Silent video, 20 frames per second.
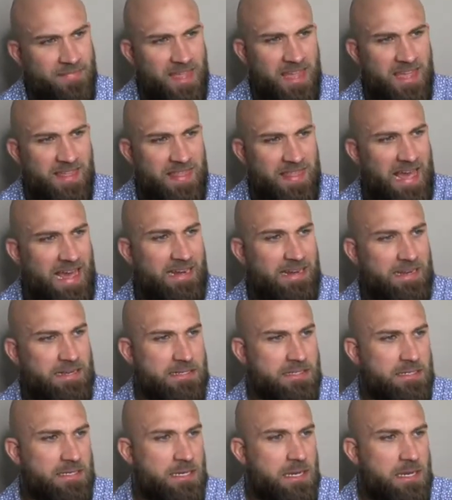and that
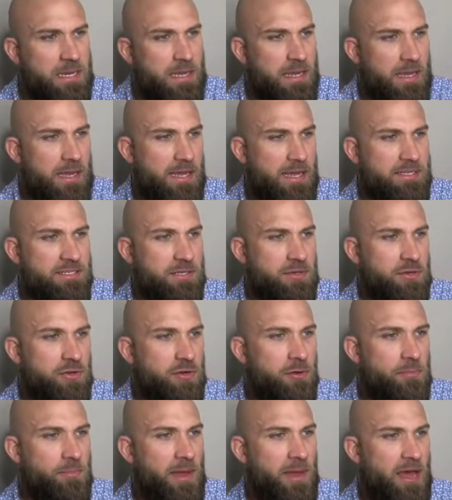is it good
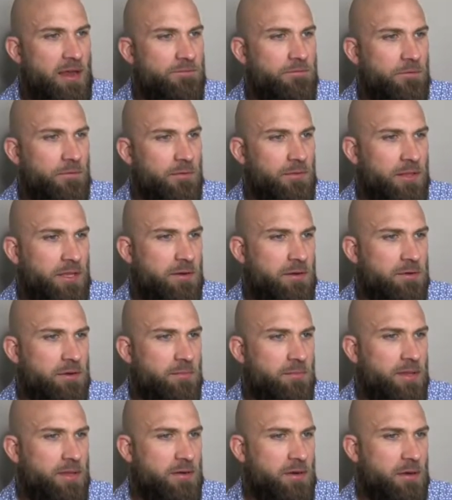or bad for a leader to
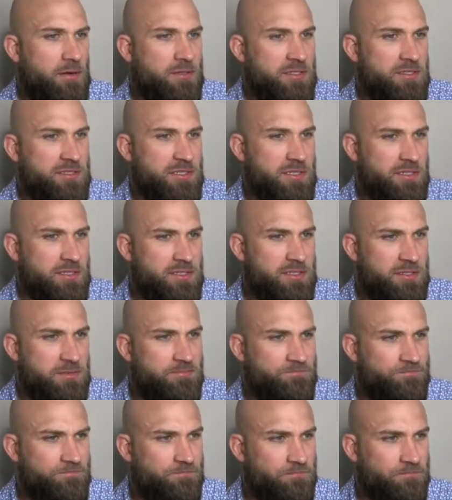be a narcissist?